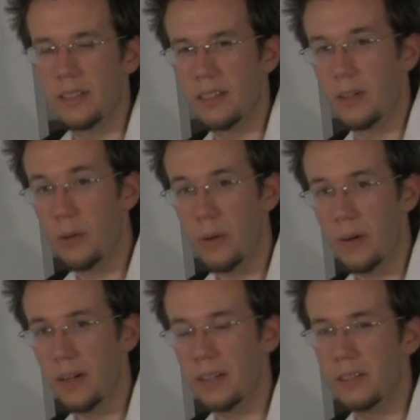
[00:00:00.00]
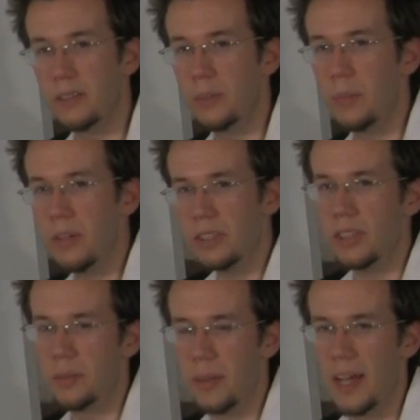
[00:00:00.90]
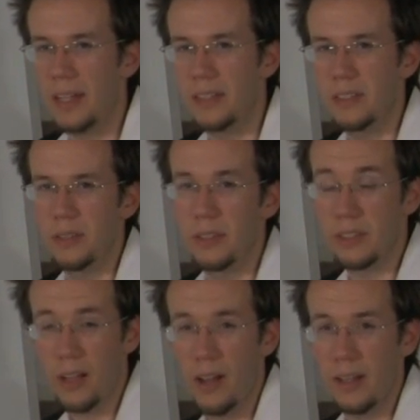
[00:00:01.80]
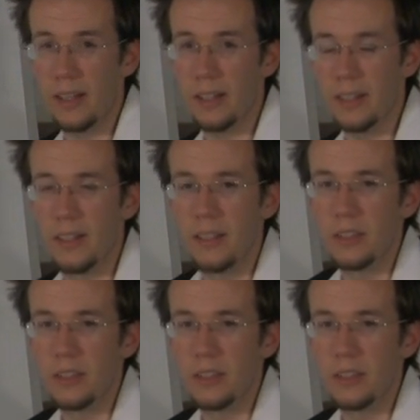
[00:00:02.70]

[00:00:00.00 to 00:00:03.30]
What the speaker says: the chord to push it back to the tonic.